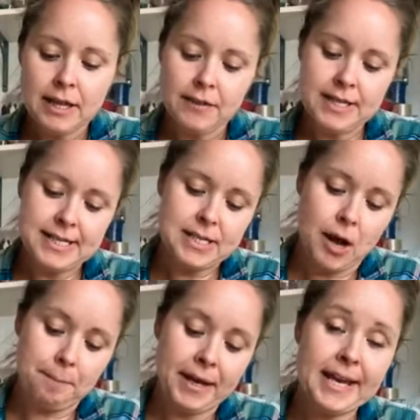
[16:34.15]
This is our
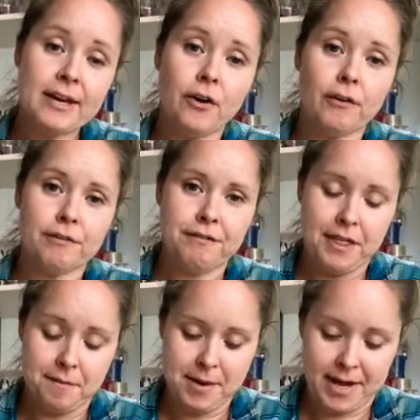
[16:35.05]
peacock
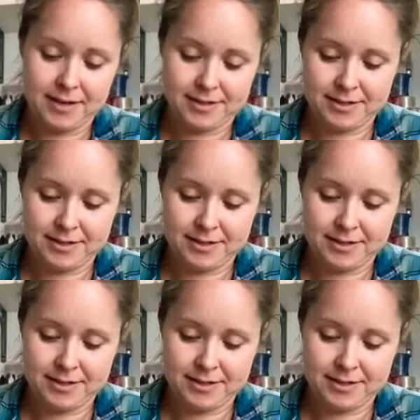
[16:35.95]
feather mix.